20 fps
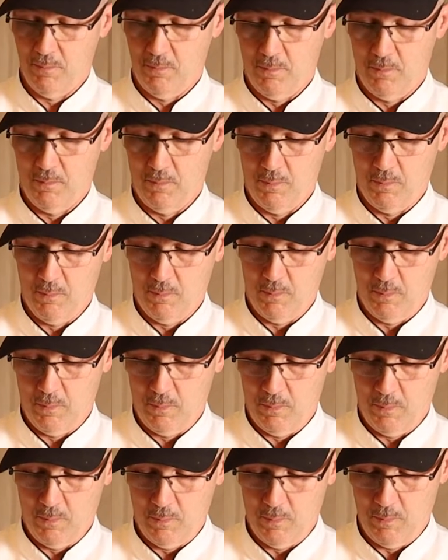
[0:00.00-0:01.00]

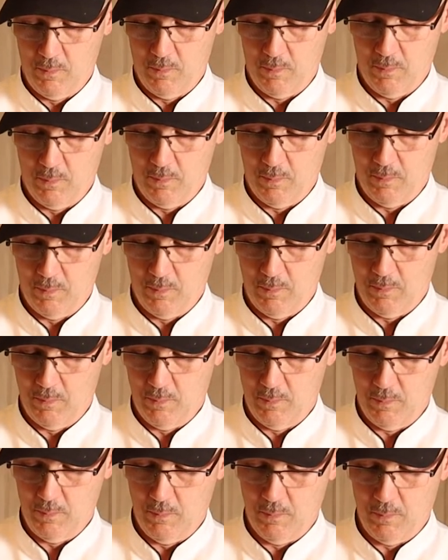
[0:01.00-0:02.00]

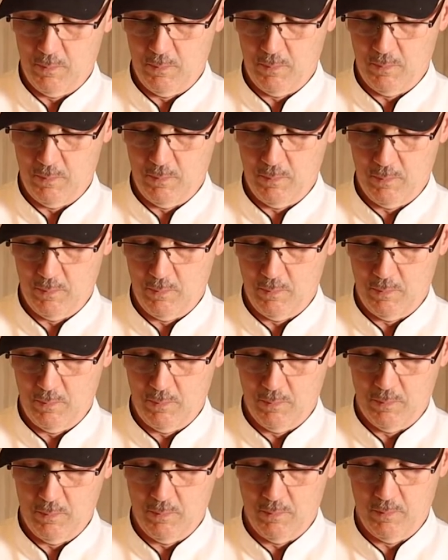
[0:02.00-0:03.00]

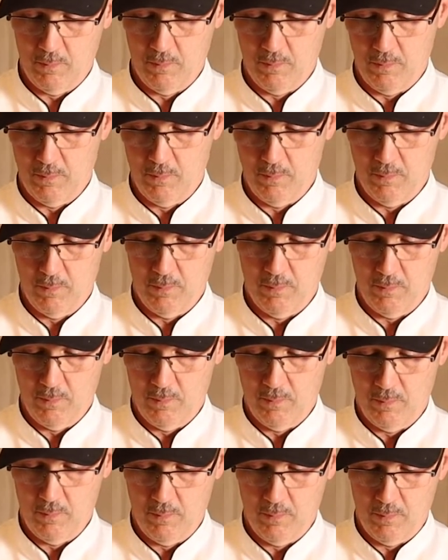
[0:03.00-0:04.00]

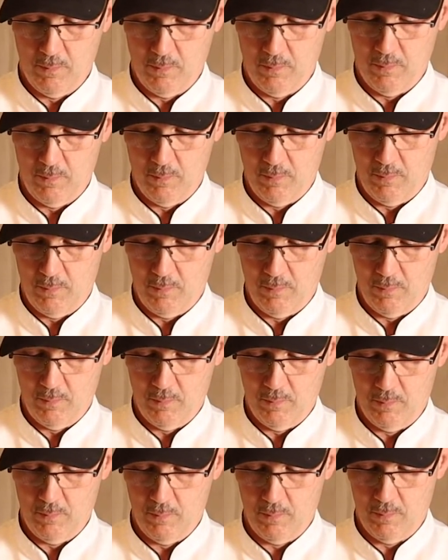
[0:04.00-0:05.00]

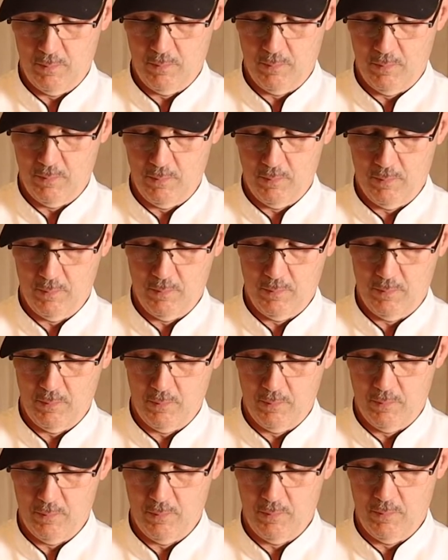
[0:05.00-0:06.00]

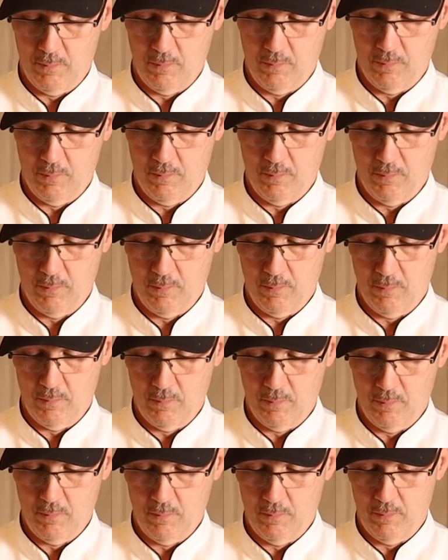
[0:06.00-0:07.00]

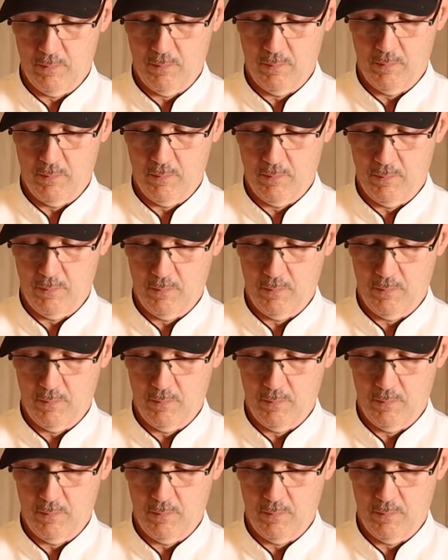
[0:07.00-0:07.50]
The person shown says nothing.